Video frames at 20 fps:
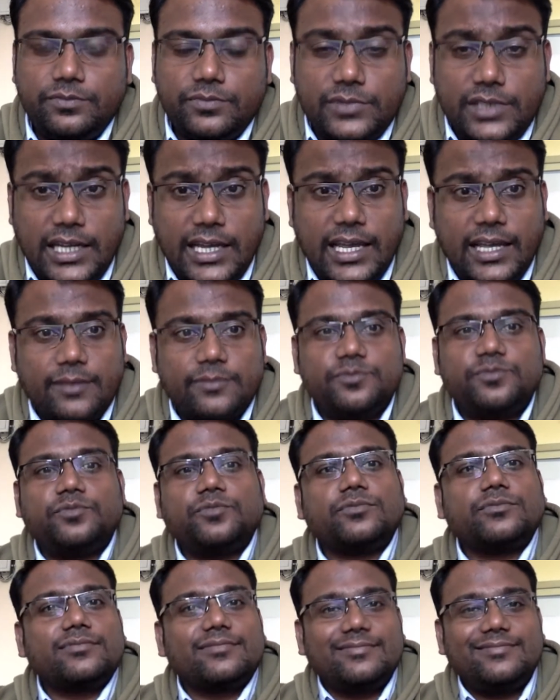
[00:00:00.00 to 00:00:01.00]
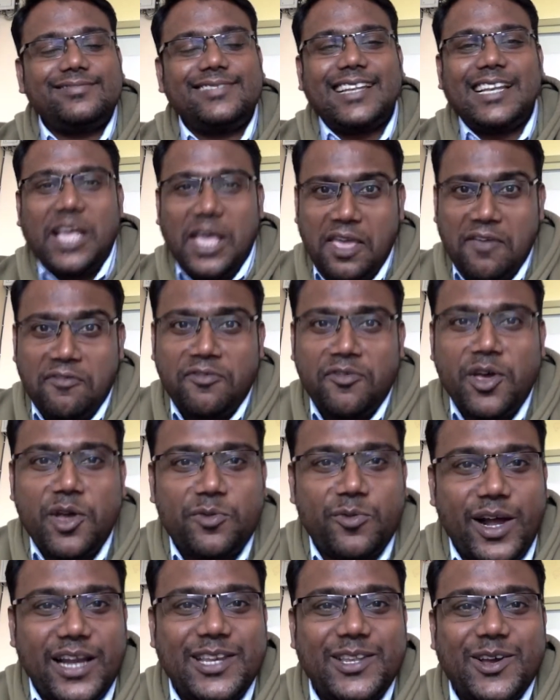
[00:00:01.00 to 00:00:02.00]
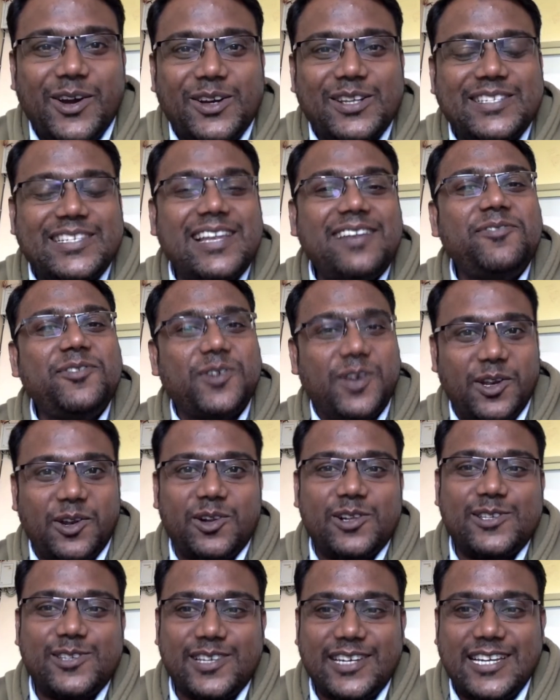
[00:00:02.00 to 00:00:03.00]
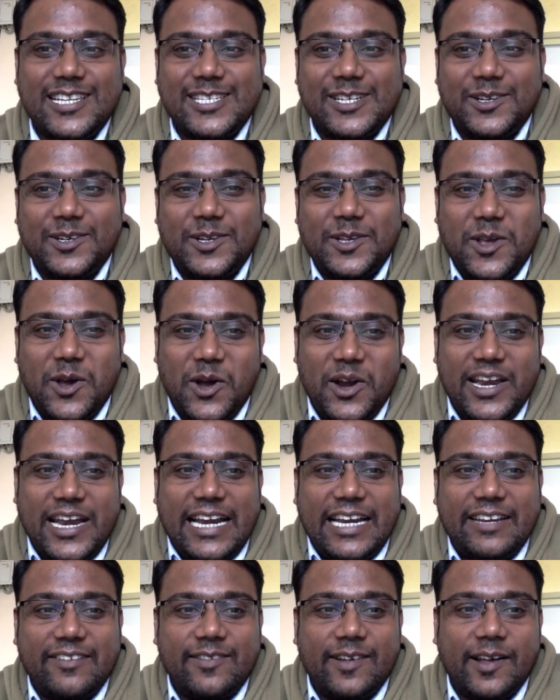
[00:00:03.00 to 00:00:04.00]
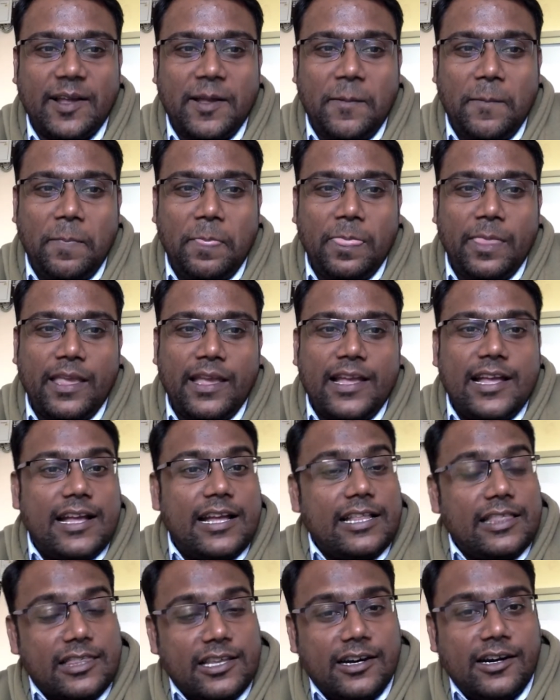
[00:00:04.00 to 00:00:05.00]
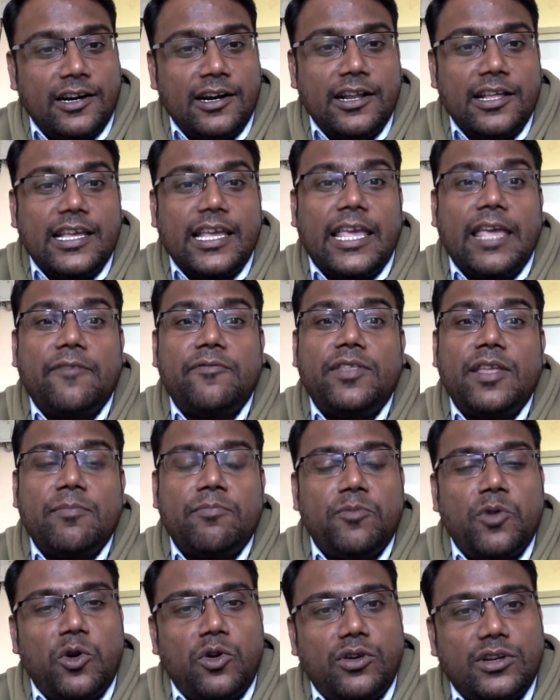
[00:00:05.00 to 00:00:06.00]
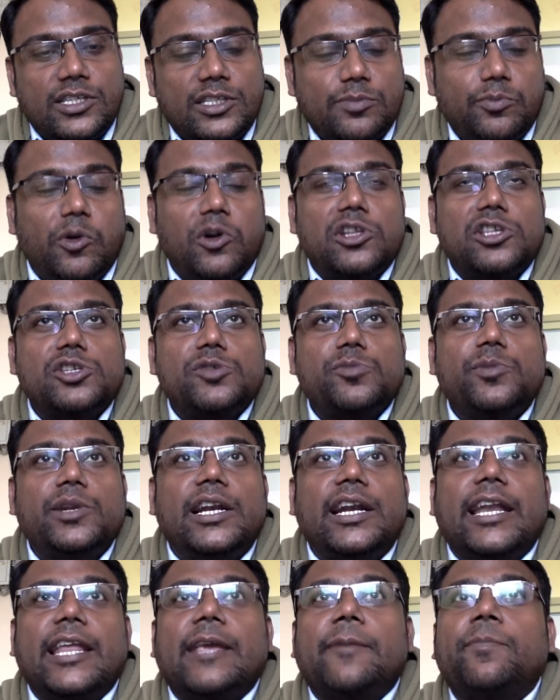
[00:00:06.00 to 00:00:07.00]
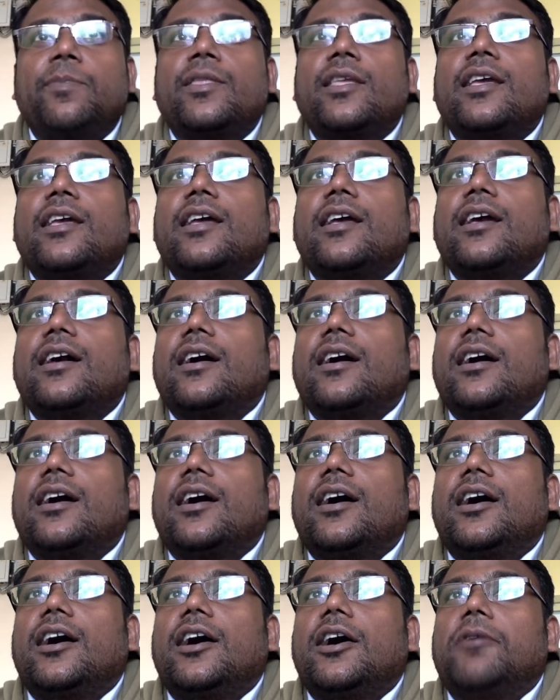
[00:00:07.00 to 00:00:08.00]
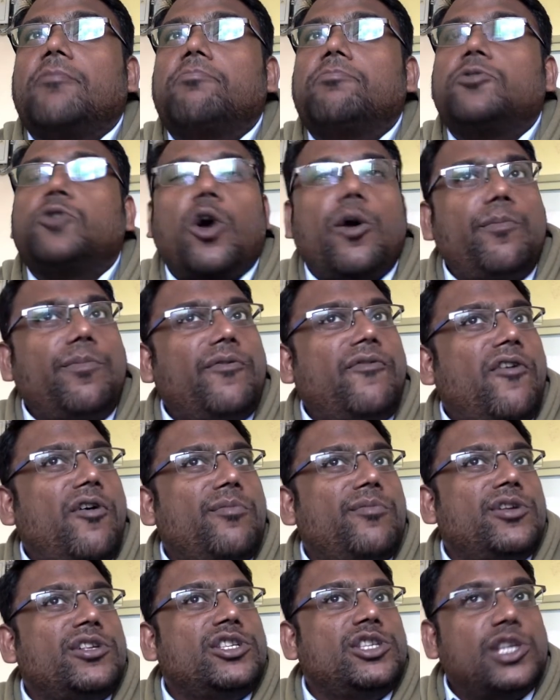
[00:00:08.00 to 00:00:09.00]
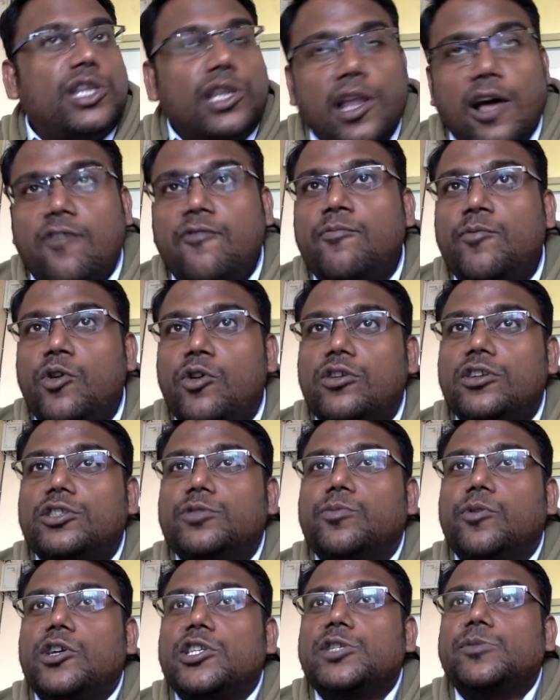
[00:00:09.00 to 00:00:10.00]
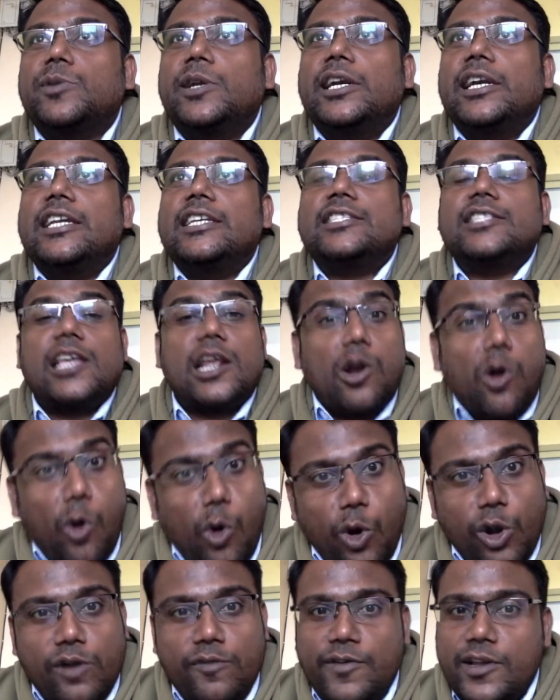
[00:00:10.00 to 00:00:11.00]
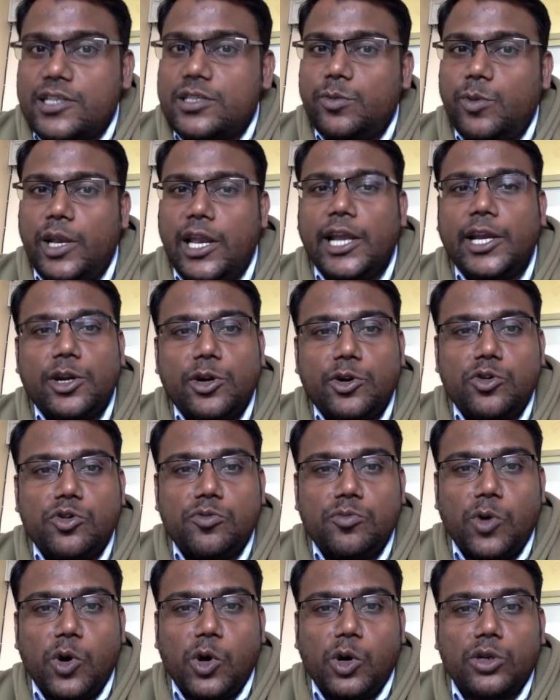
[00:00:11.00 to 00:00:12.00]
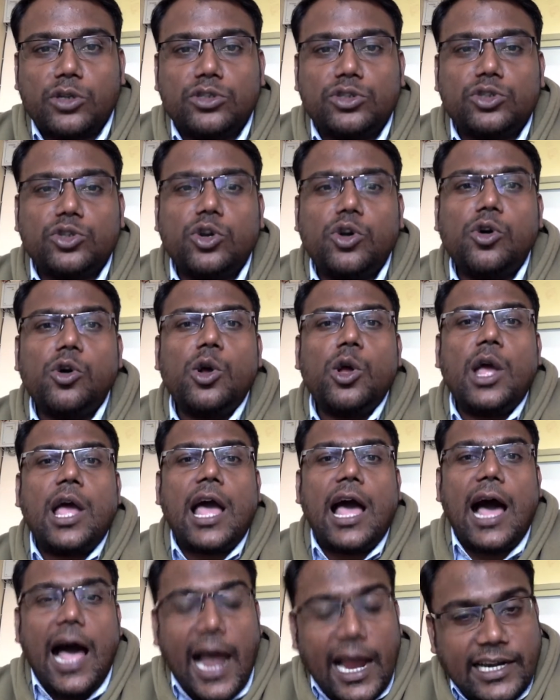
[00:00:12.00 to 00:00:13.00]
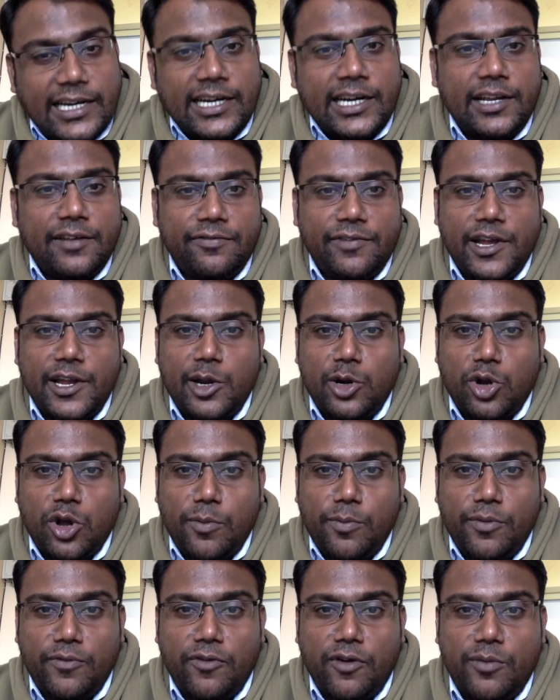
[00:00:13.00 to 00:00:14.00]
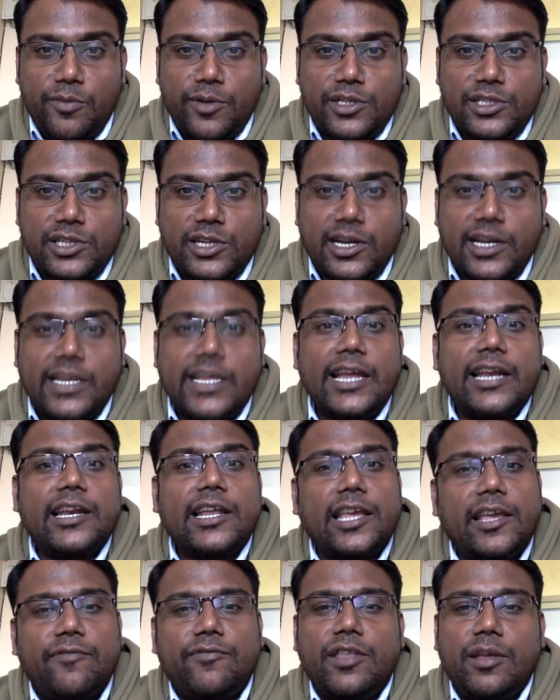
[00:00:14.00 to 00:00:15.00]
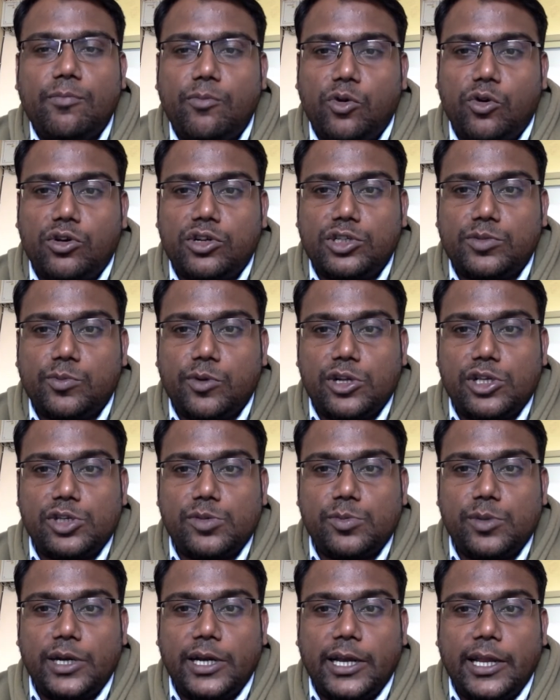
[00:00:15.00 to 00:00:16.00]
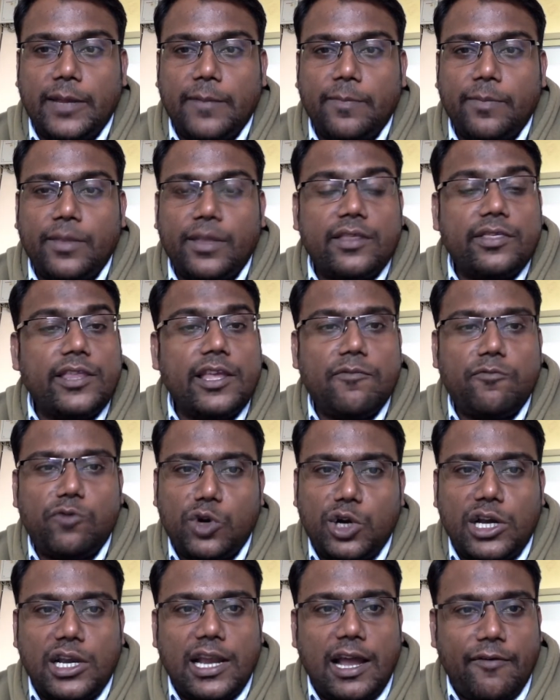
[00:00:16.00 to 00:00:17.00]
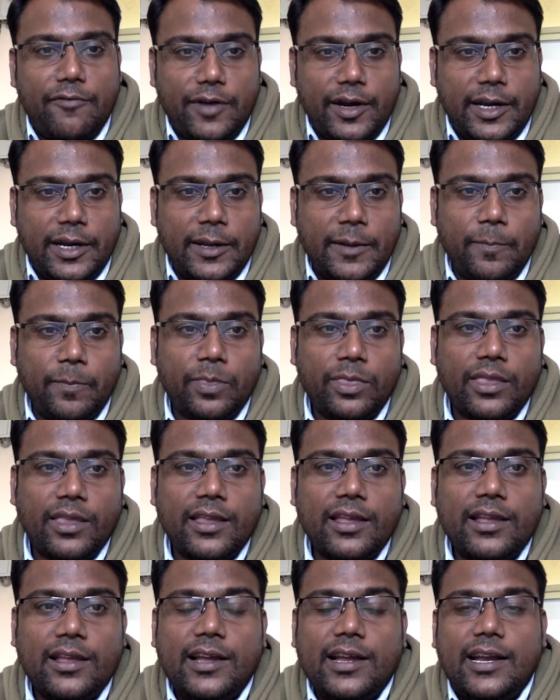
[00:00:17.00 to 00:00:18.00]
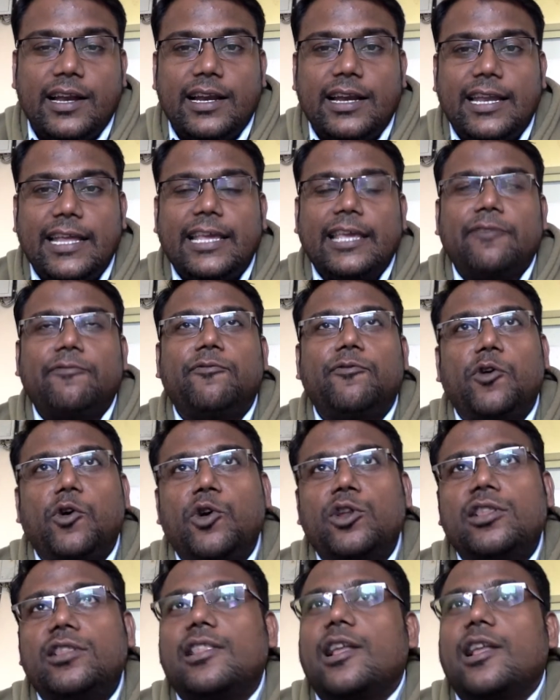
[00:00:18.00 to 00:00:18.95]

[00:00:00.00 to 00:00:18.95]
Okay? If you're one yourself, you can also reach out to your network. Third, give them more responsibility. Top performers love more responsibilities. They're always willing to do more. So identify your top performers early and give them more responsibility. They would love it. Take a fourth.